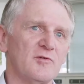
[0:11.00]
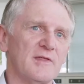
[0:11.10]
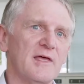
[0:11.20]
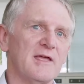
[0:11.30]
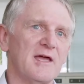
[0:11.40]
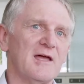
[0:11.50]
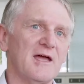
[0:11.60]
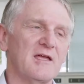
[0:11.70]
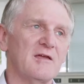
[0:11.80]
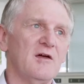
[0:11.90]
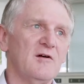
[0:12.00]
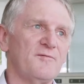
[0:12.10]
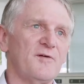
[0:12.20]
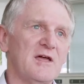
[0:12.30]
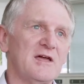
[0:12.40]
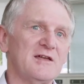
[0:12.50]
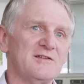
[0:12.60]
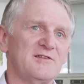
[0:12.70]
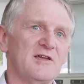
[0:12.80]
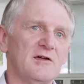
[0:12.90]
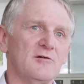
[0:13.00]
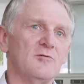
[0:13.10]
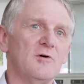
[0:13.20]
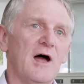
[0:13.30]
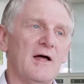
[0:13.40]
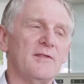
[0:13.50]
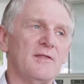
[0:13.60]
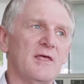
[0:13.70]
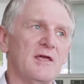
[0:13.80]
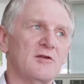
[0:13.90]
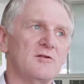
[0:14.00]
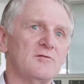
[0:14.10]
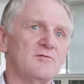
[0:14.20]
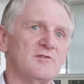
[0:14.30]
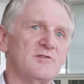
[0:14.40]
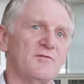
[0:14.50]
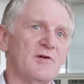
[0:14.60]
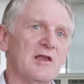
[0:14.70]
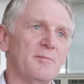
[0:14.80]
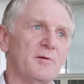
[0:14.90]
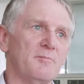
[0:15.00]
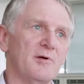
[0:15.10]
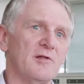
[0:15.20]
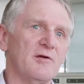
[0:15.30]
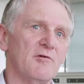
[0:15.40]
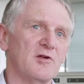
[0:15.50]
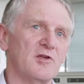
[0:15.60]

that they get a fair deal and that they can develop and build their own